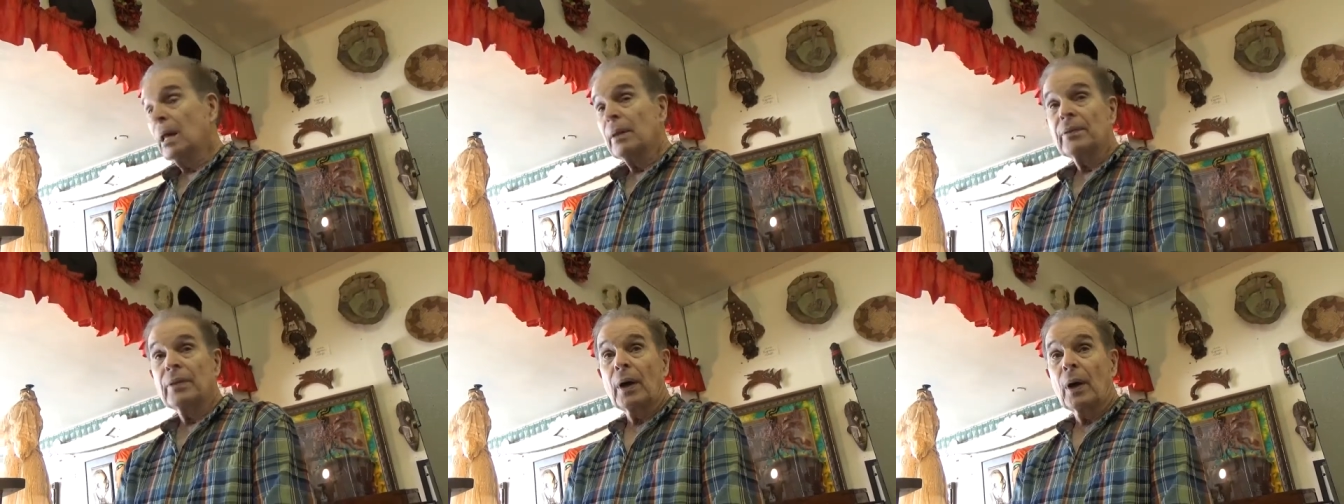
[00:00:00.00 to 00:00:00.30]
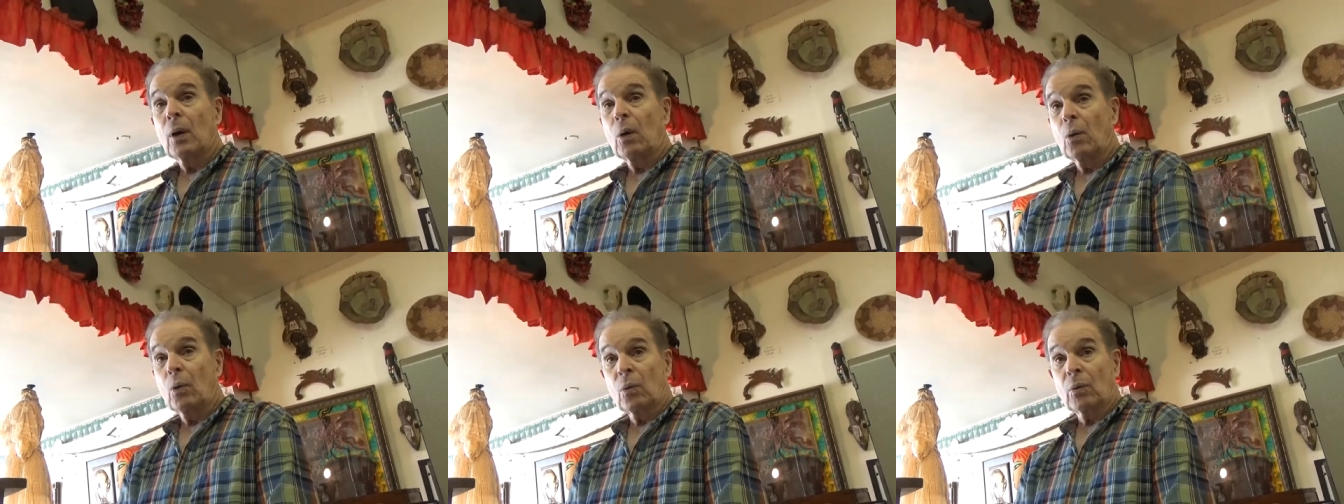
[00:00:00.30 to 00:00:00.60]

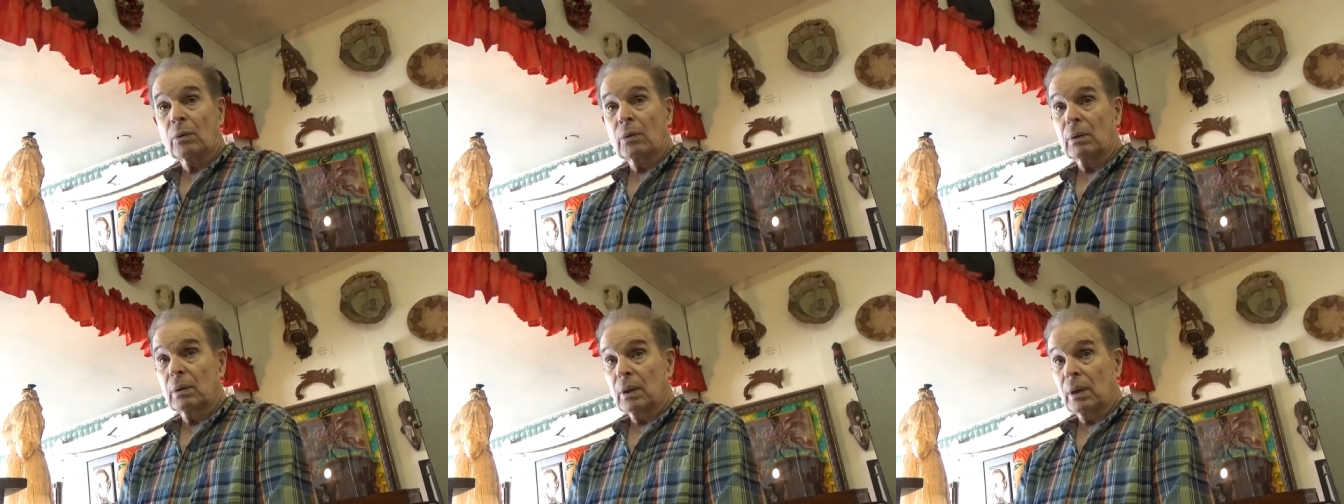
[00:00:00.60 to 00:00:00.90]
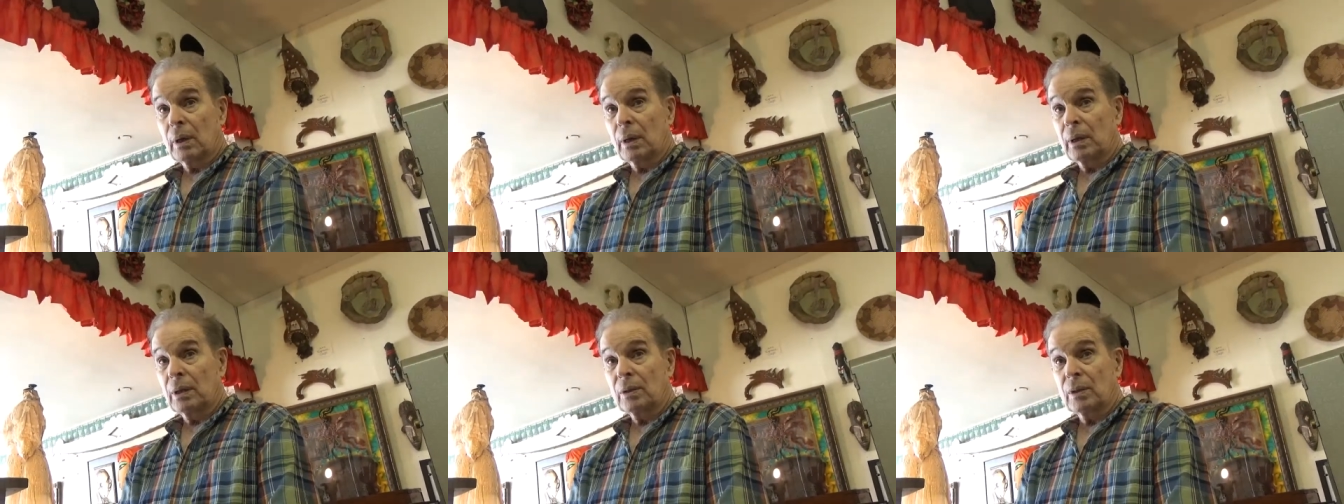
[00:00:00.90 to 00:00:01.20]
though,
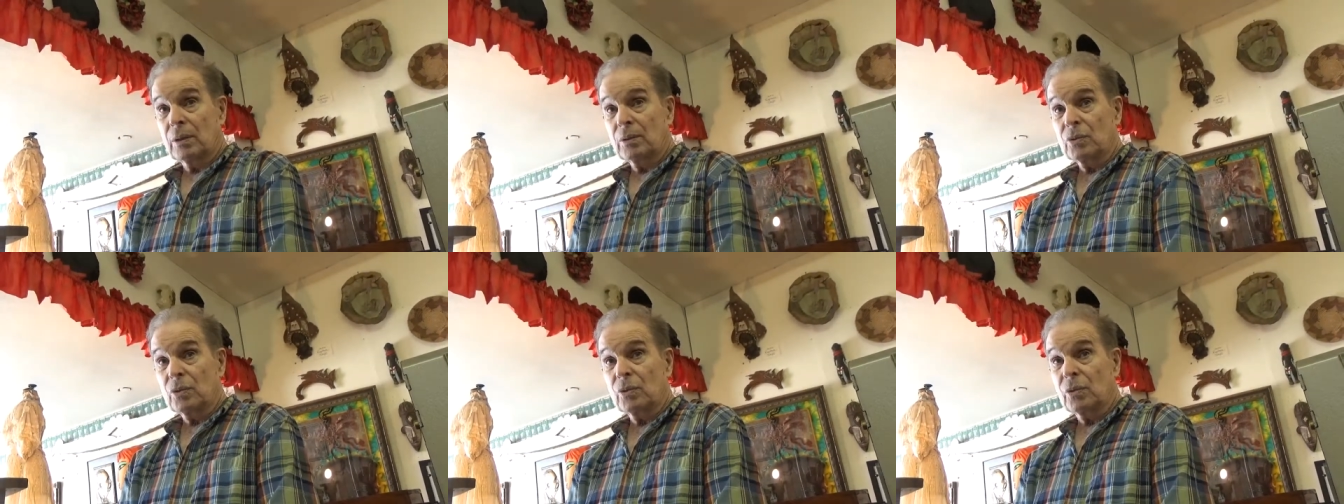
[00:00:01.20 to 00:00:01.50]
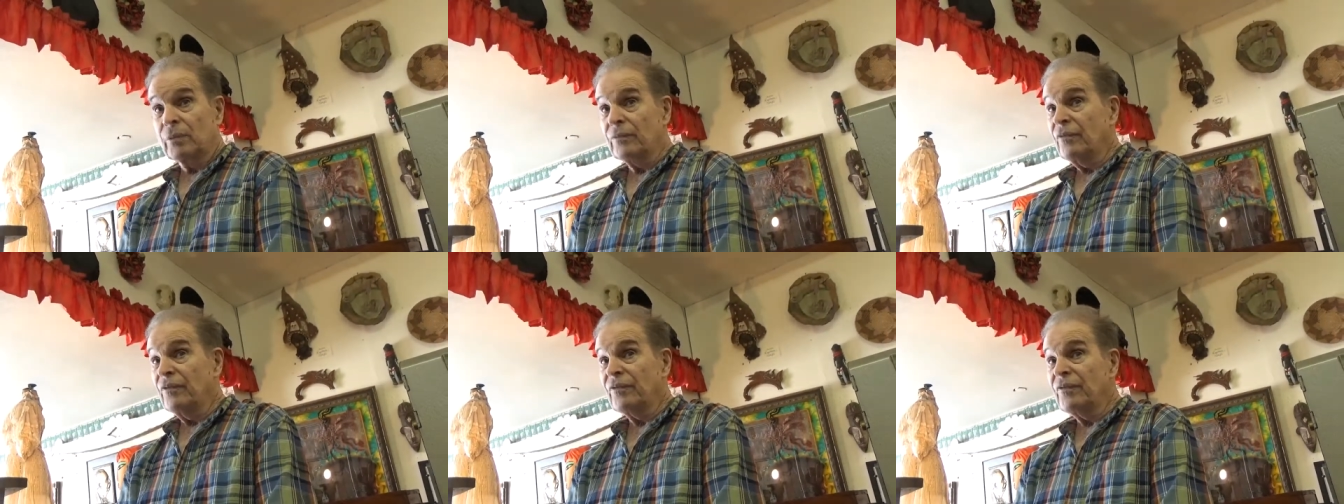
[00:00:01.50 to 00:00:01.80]
you
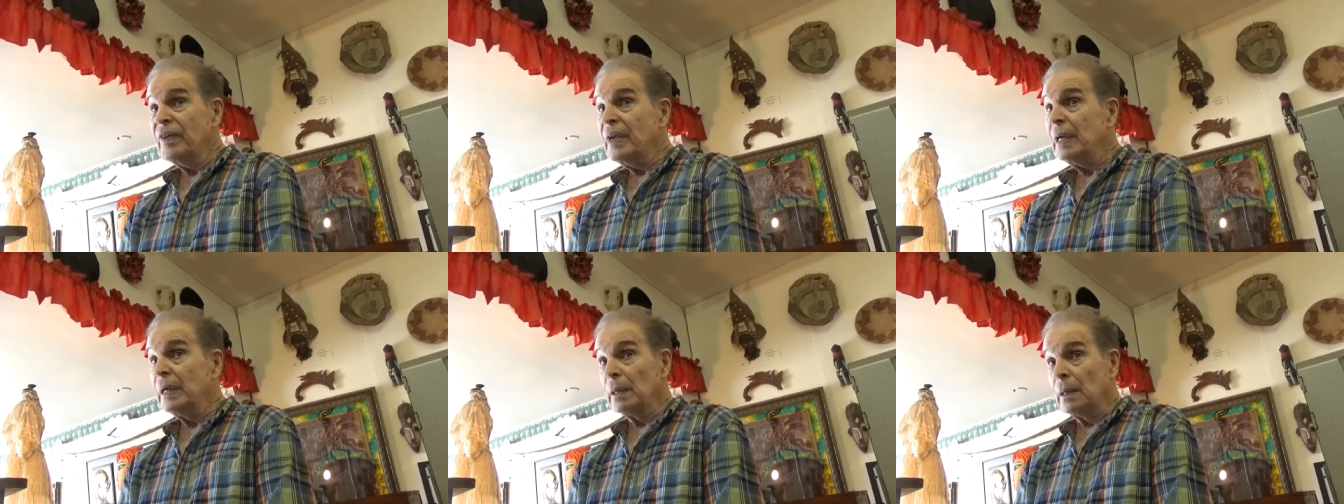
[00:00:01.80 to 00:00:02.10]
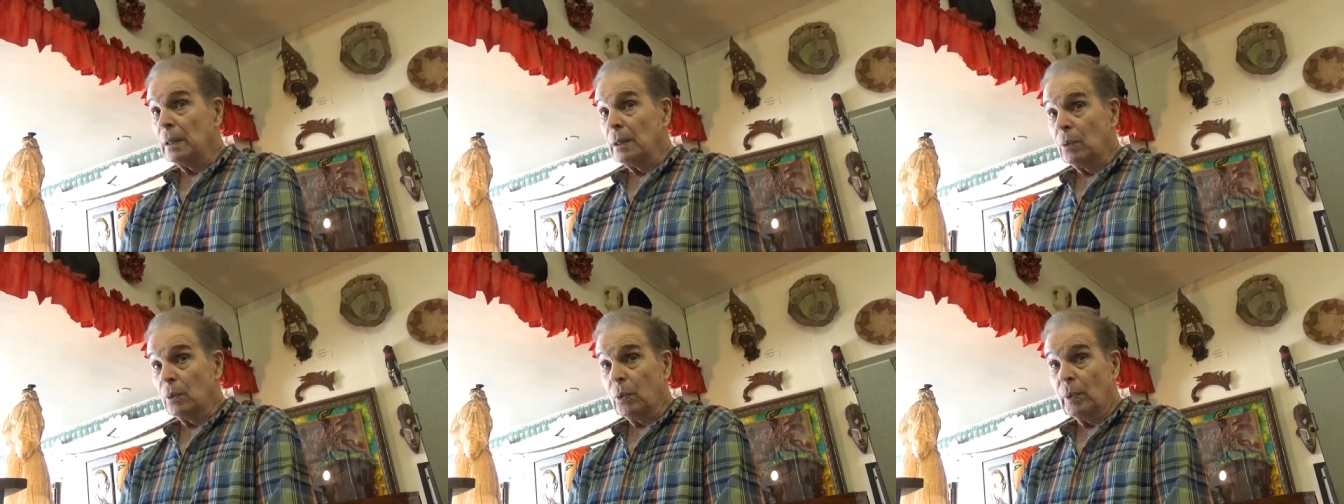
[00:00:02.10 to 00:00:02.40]
can
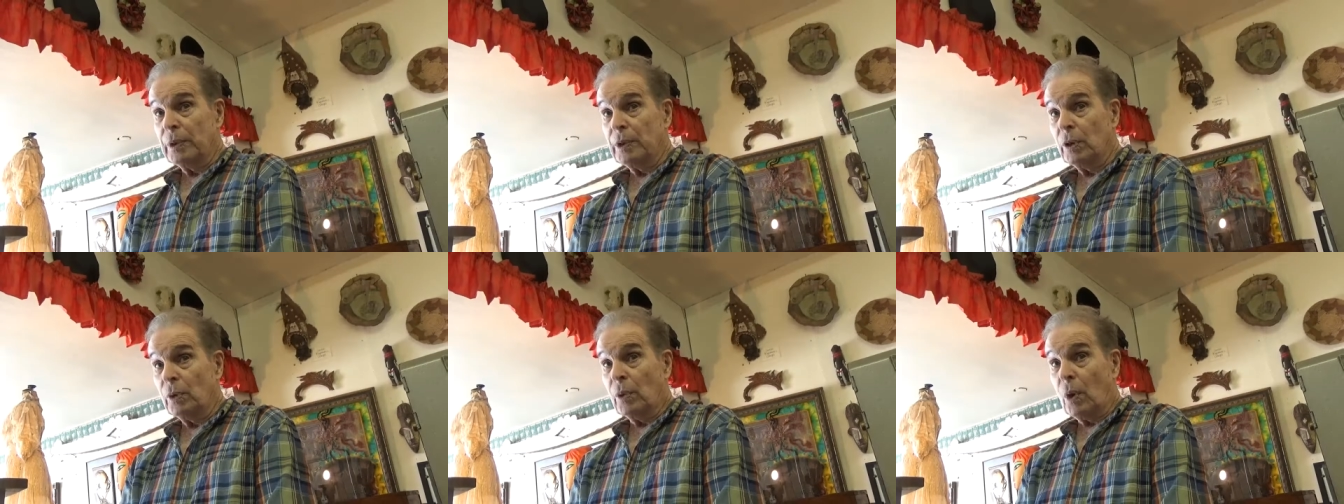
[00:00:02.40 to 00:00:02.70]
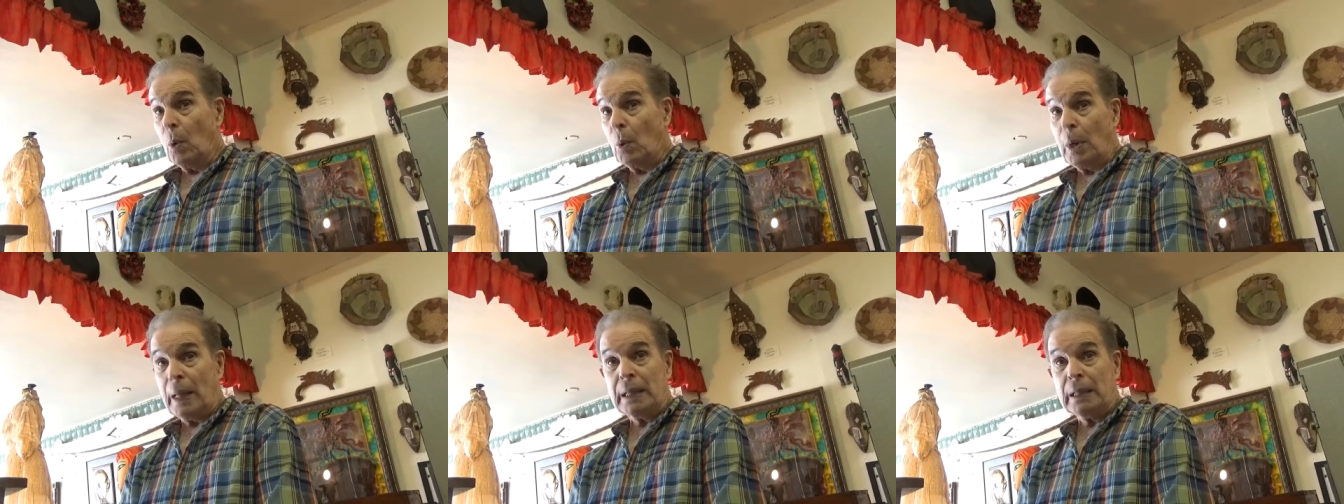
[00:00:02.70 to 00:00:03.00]
feel when you
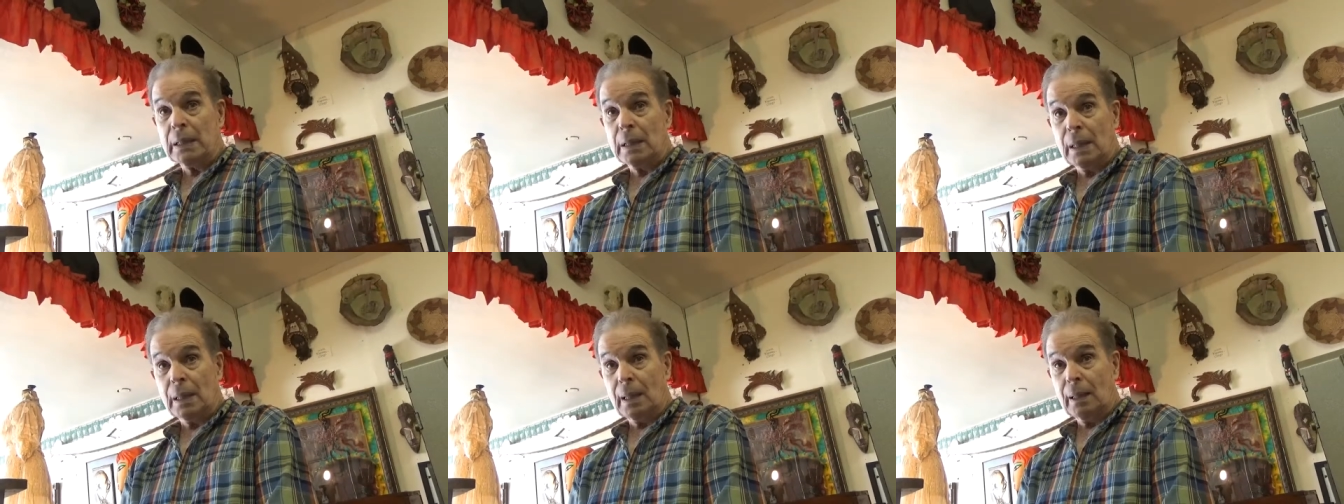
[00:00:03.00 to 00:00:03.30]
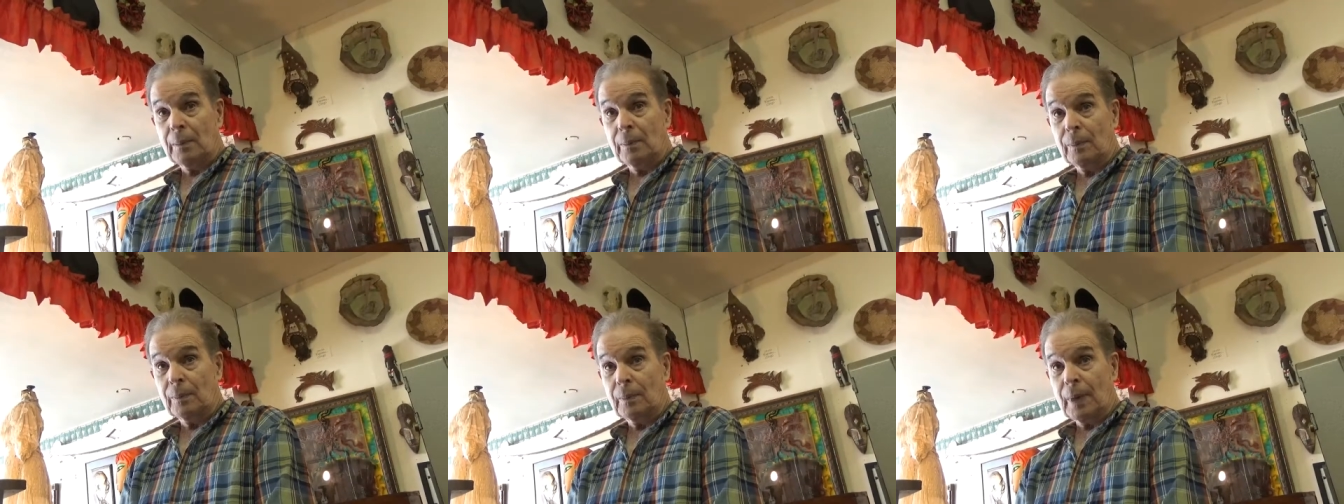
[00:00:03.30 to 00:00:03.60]
go into
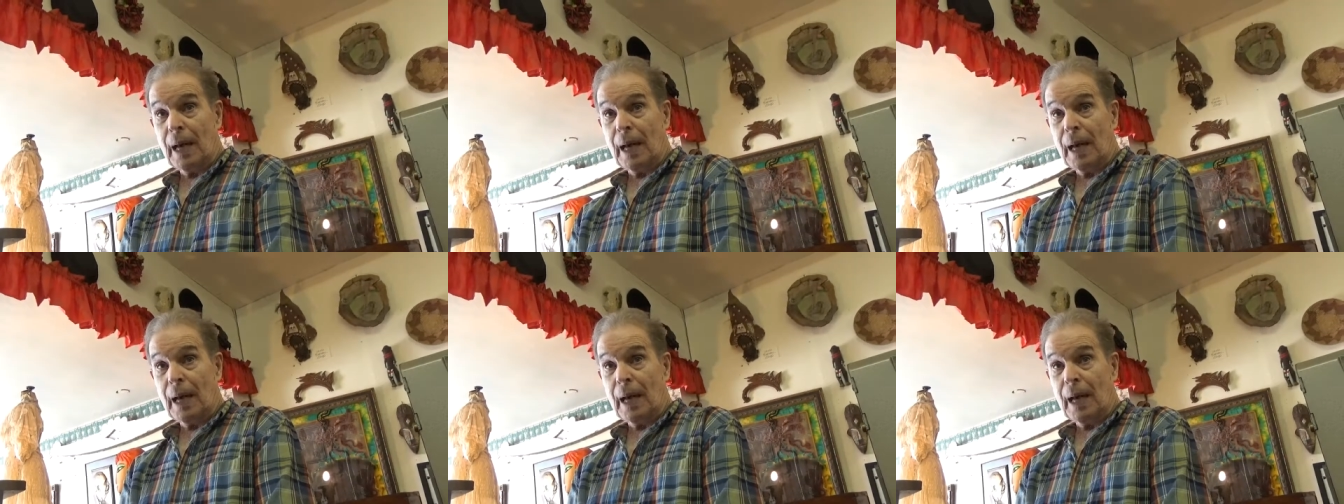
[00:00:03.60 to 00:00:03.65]
them.